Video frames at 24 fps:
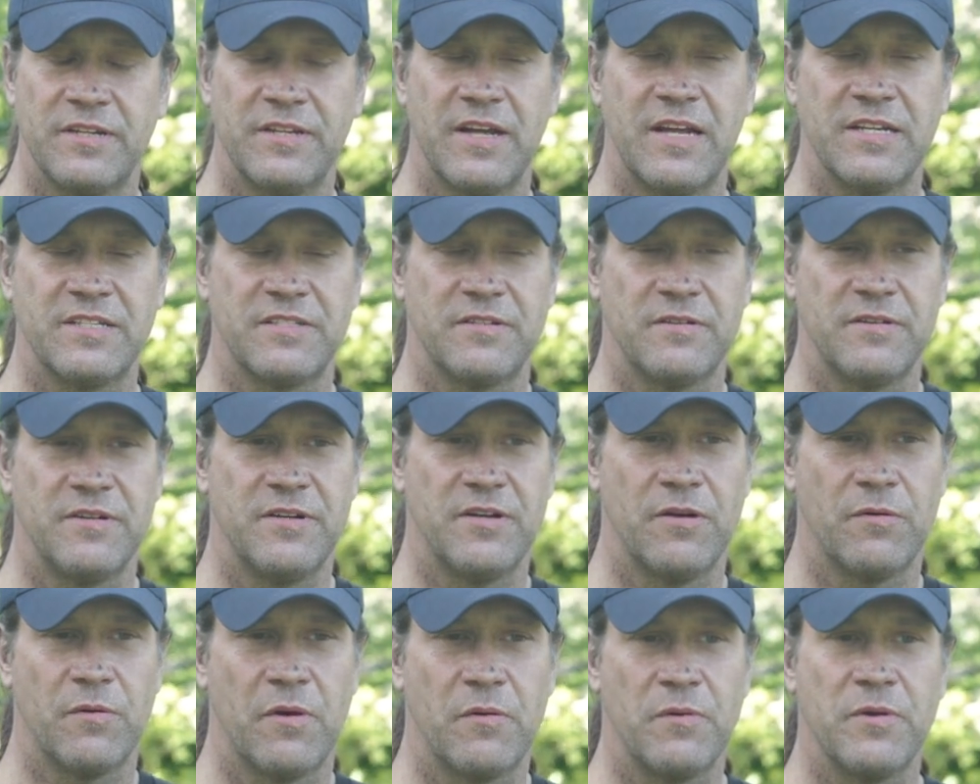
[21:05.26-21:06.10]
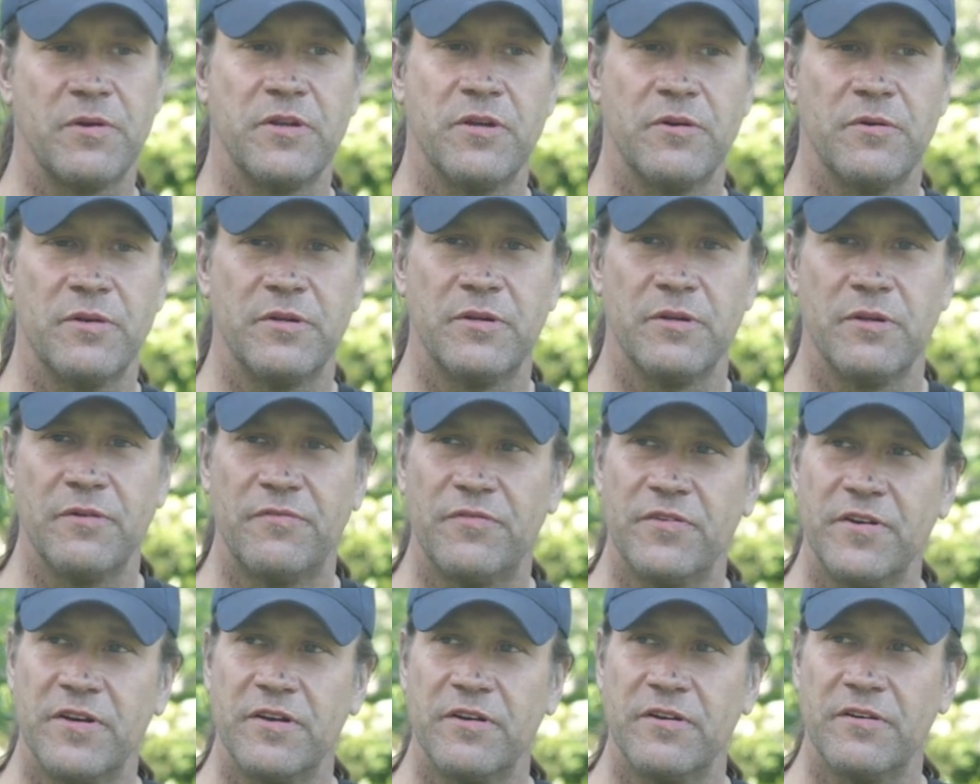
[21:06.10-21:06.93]
and that's, you know, what you would do
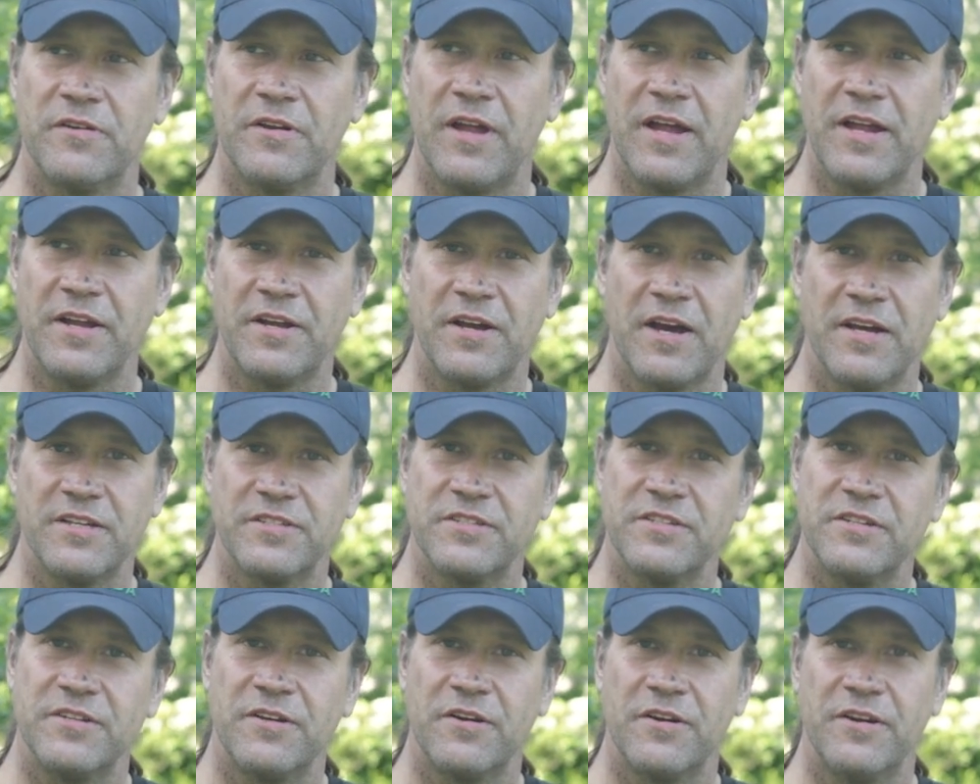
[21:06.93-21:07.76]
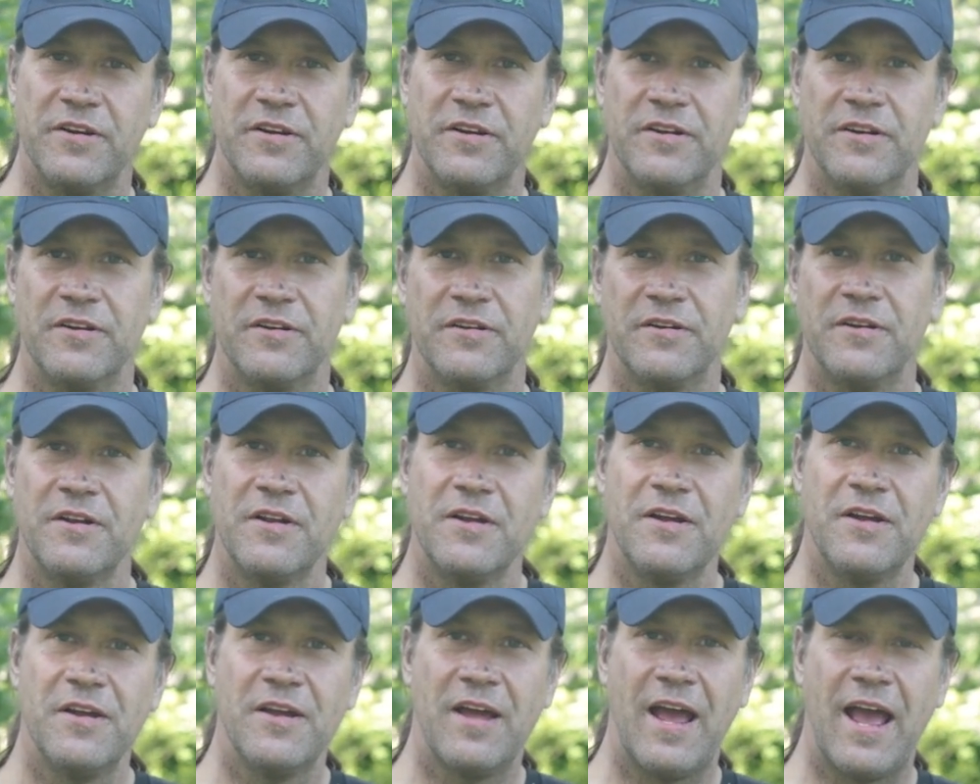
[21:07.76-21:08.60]
for your like cousin or your
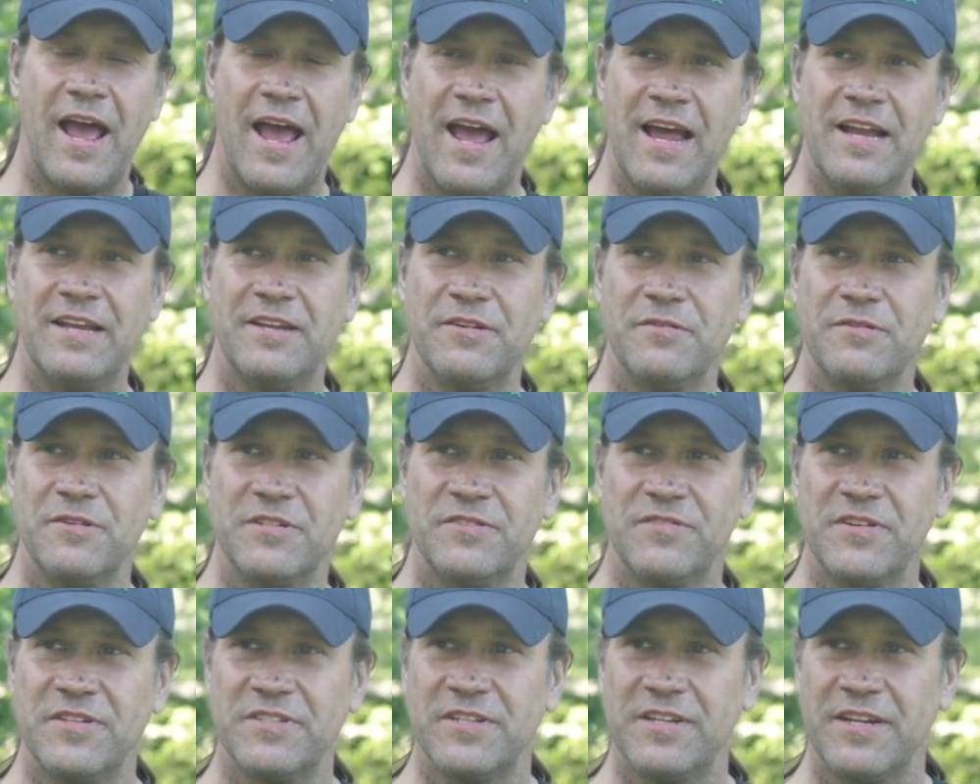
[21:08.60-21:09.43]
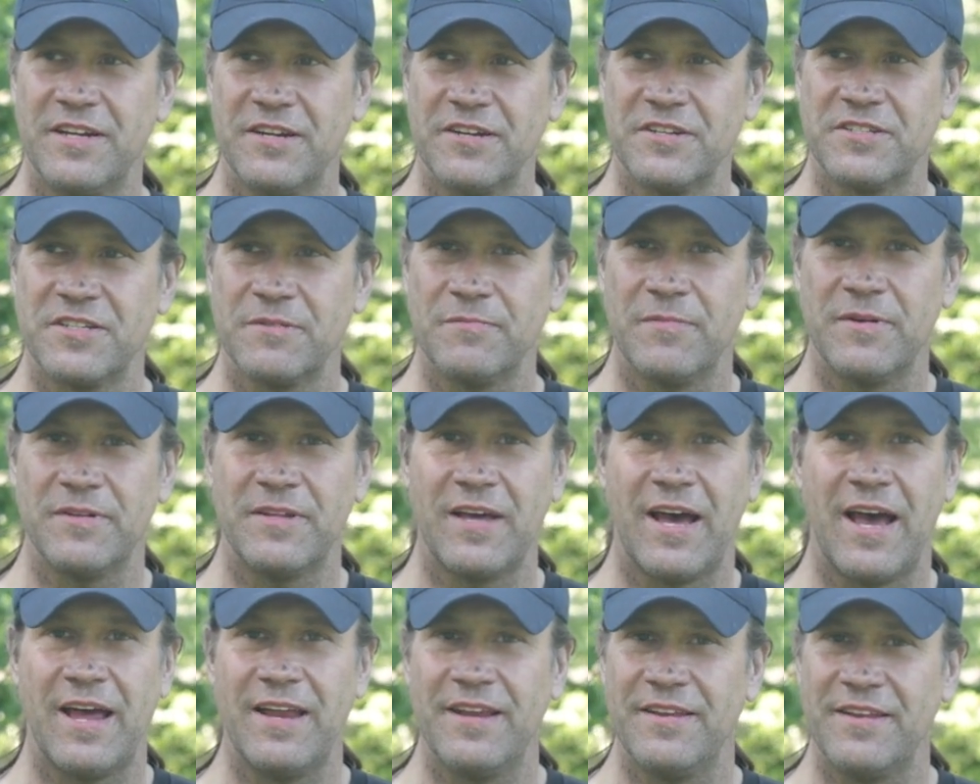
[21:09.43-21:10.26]
aunt who is visiting or something like
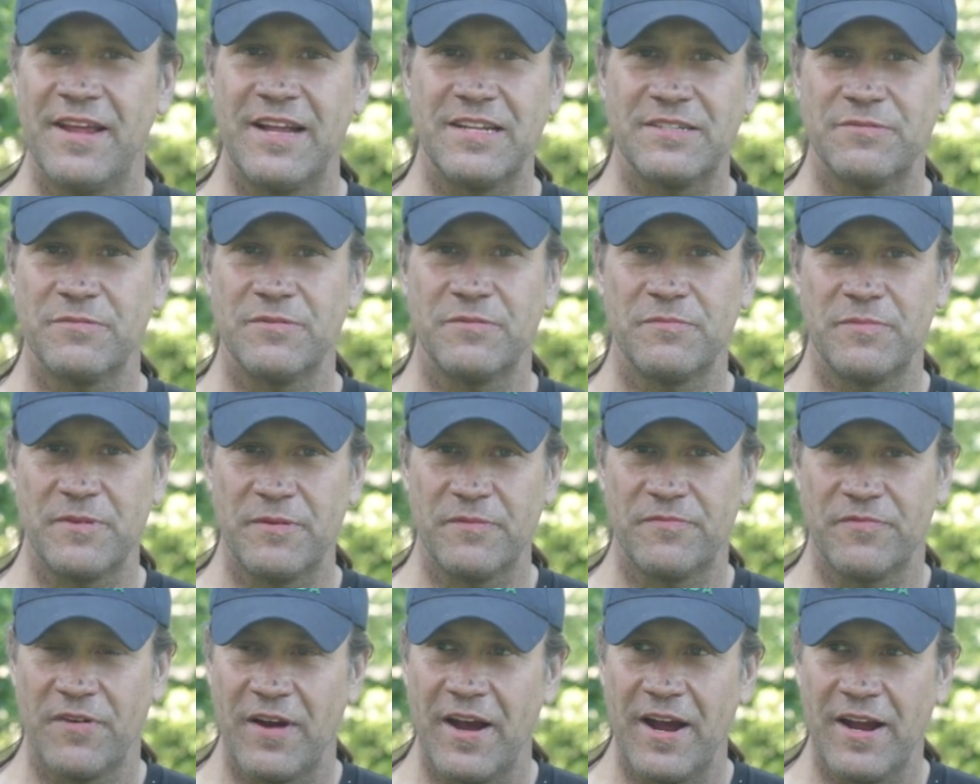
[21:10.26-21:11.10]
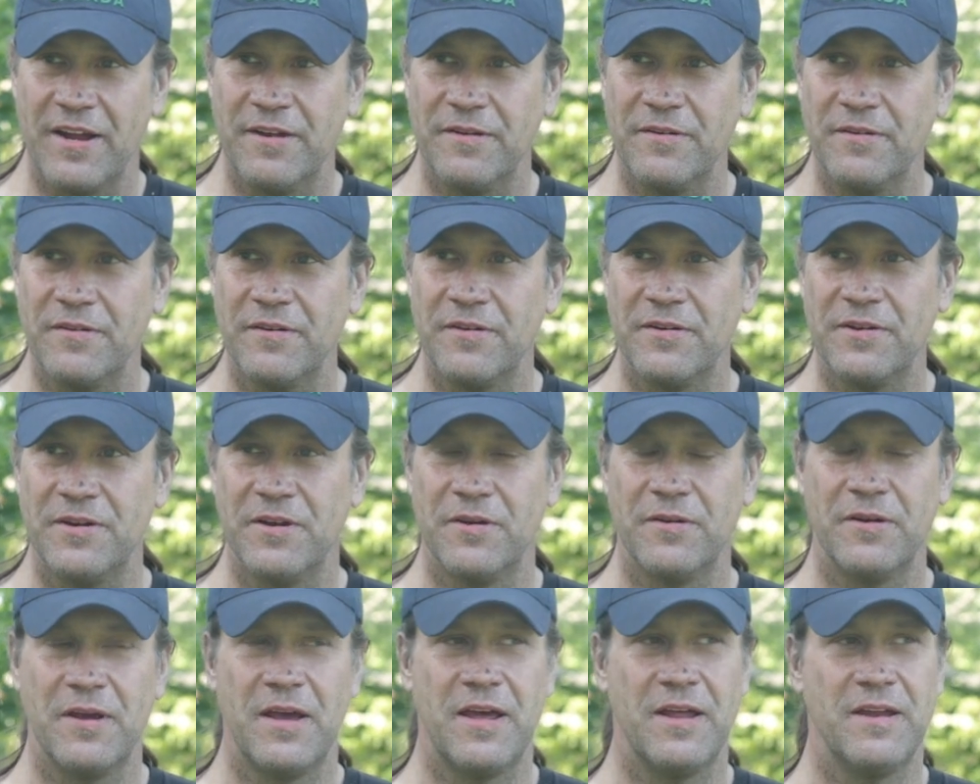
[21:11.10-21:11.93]
that, and that would be fine, you
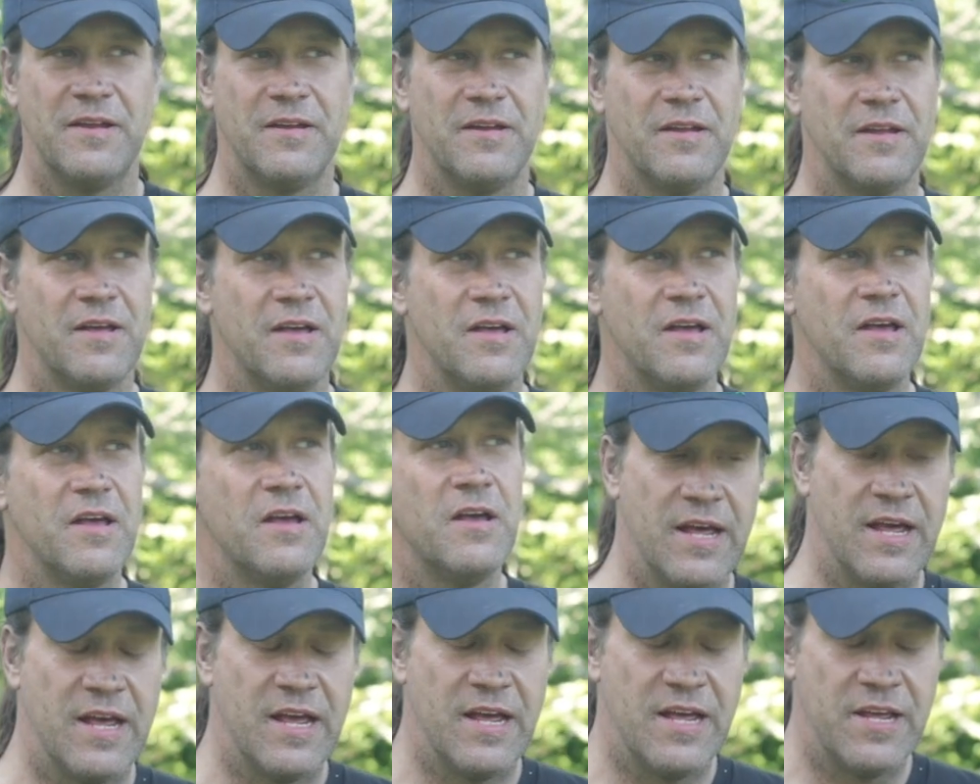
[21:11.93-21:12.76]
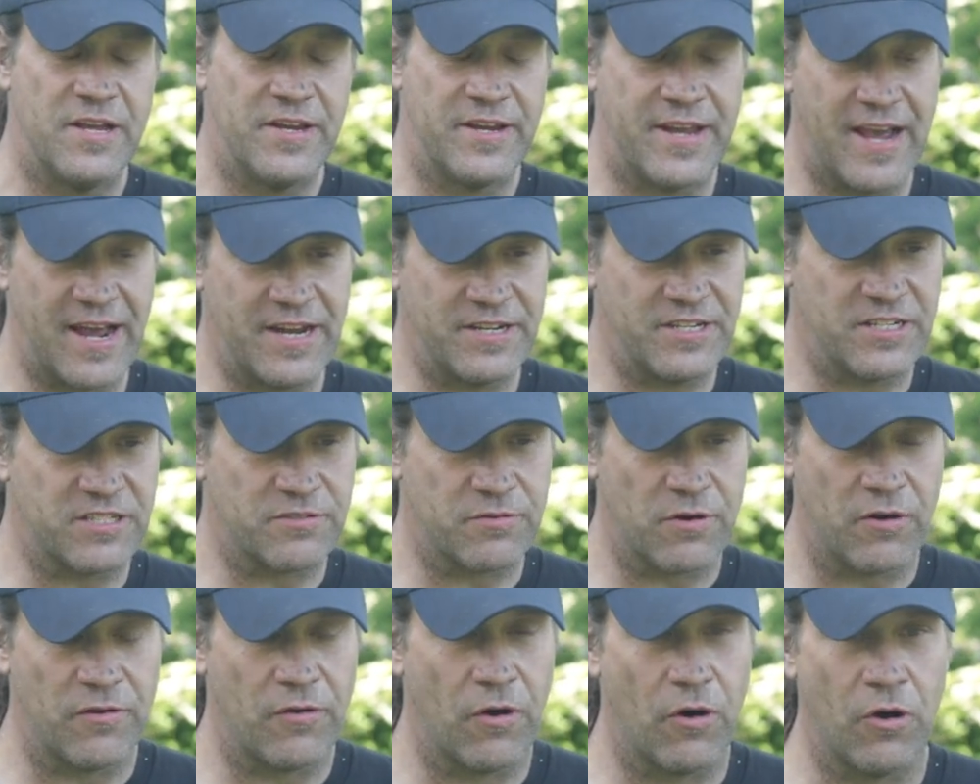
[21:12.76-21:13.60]
know. And you can't just
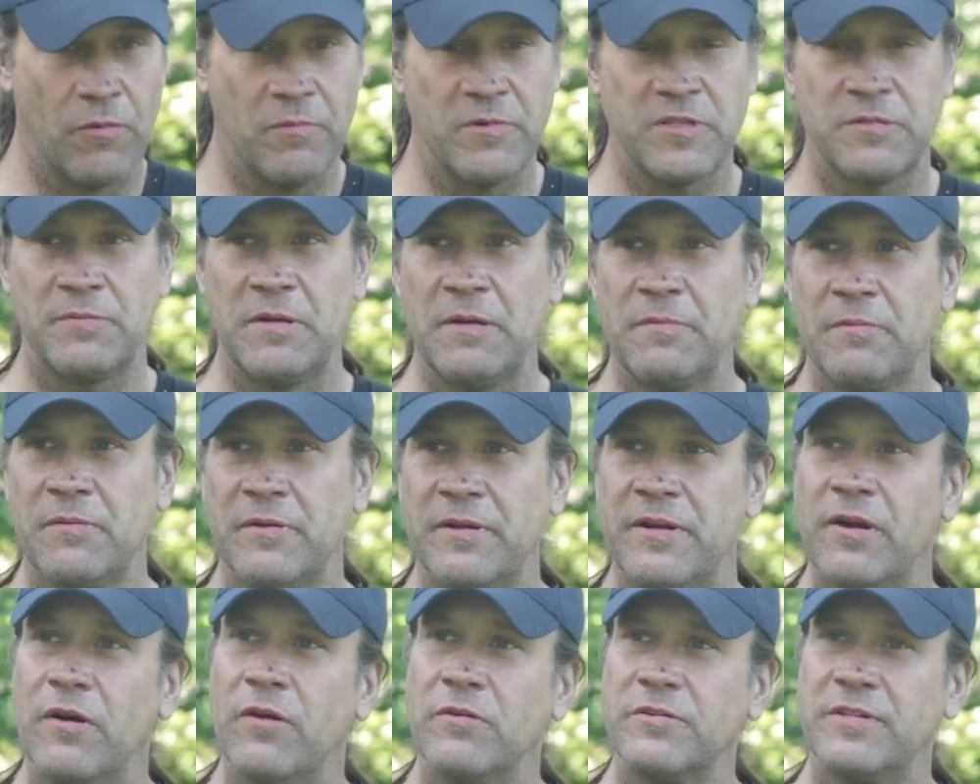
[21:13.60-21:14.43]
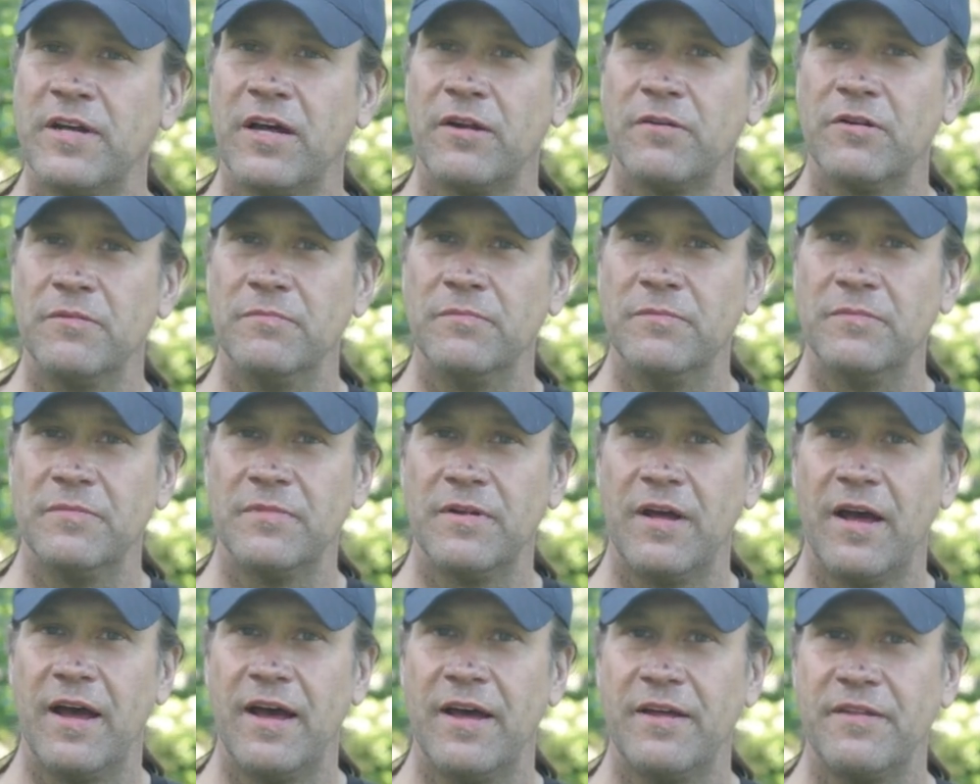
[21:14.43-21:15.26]
throw homeless people in a hotel room.
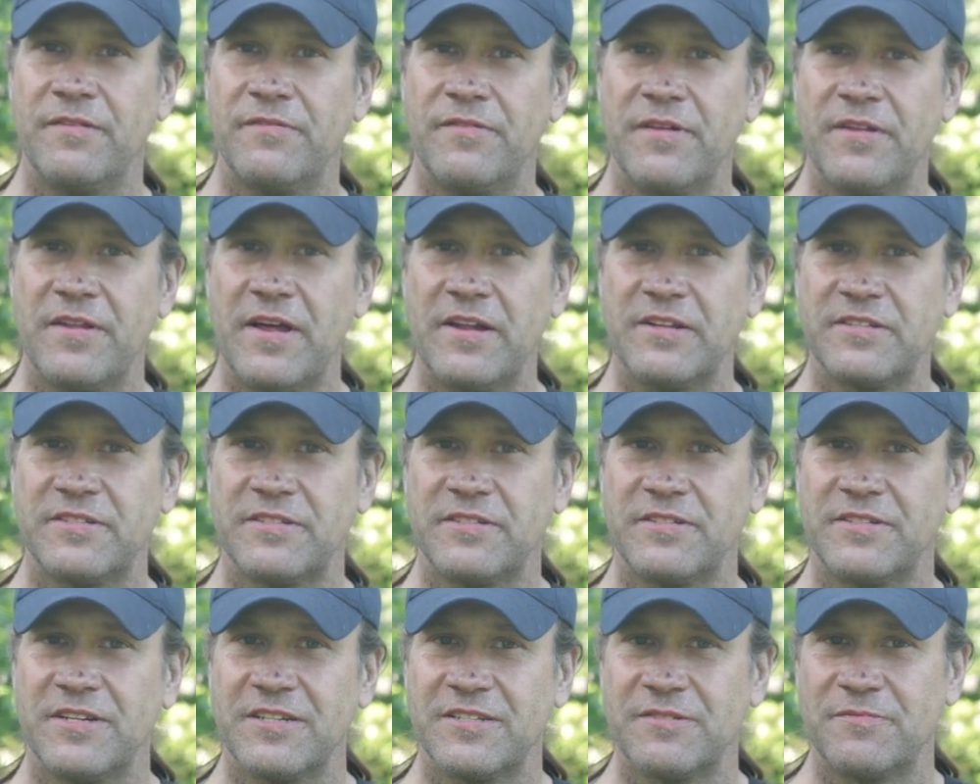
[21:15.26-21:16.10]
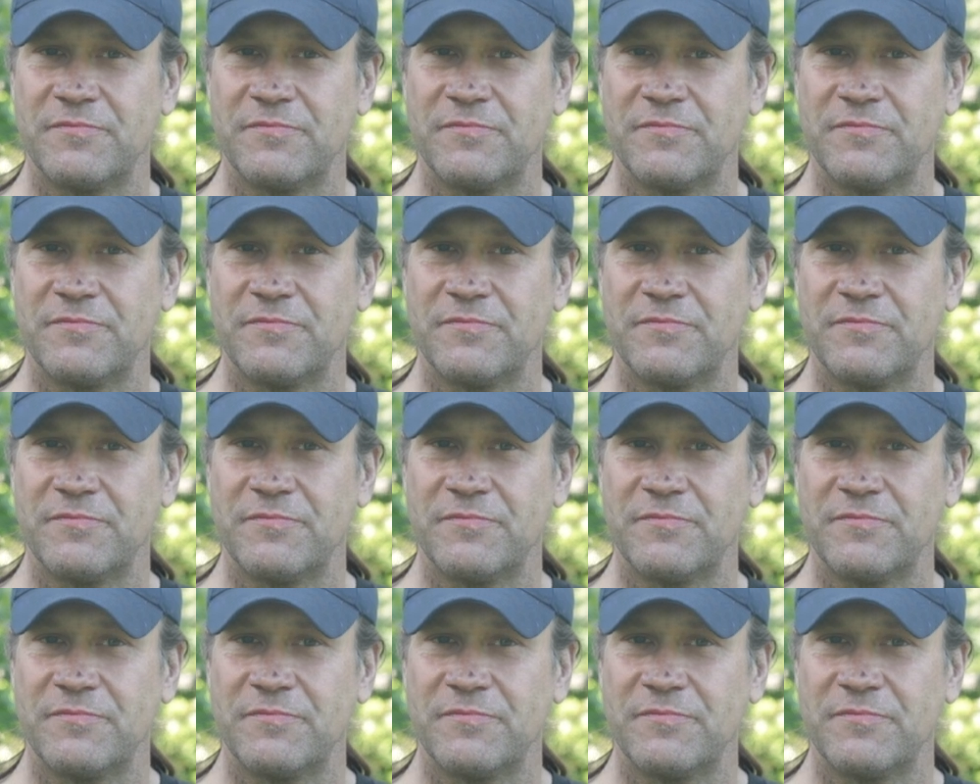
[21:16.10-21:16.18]
That's